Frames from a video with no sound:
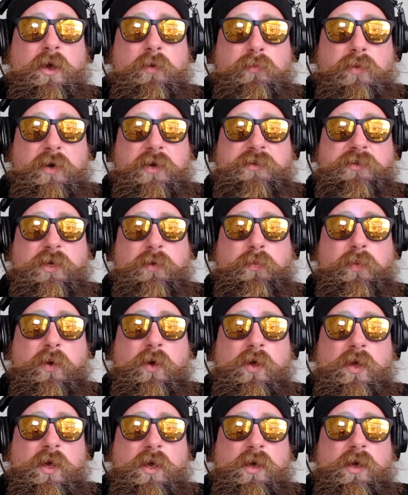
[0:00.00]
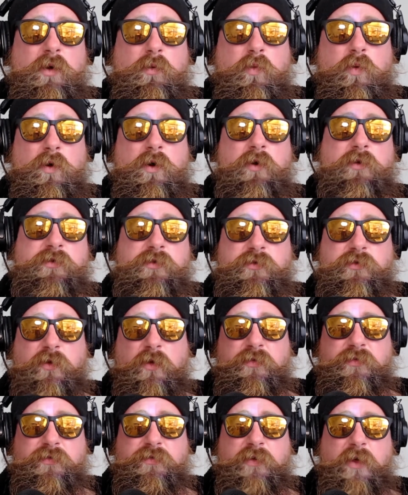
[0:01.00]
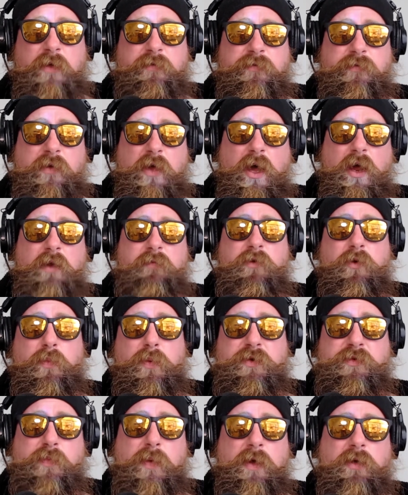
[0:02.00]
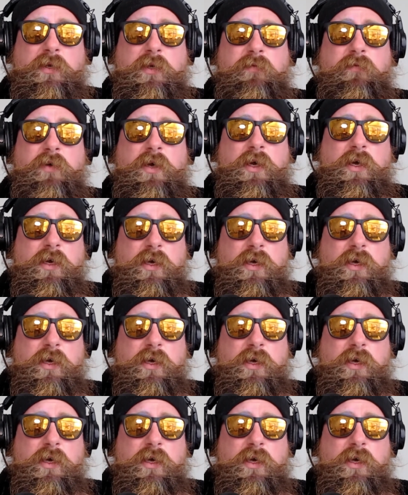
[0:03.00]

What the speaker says: Pretty simple. It works. Sun sets out of your perspective.